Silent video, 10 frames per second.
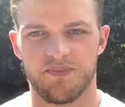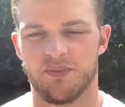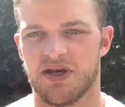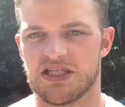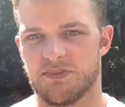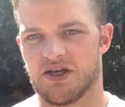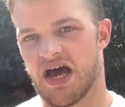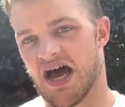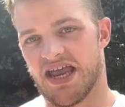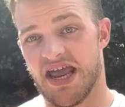but are spelled
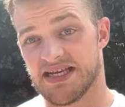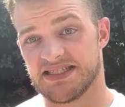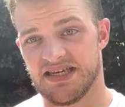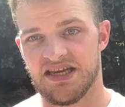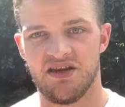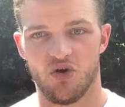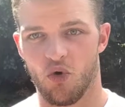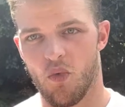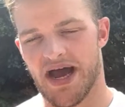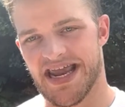I-S-E or
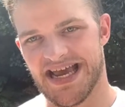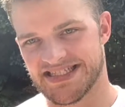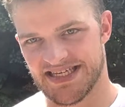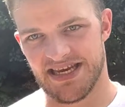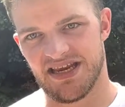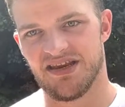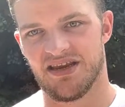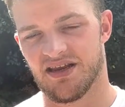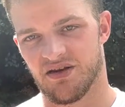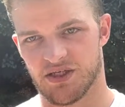Y-S-E
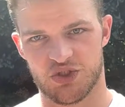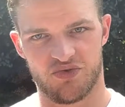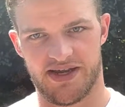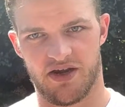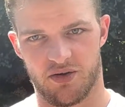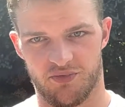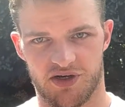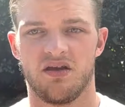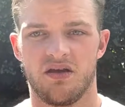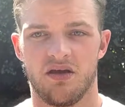in Australia and Britain.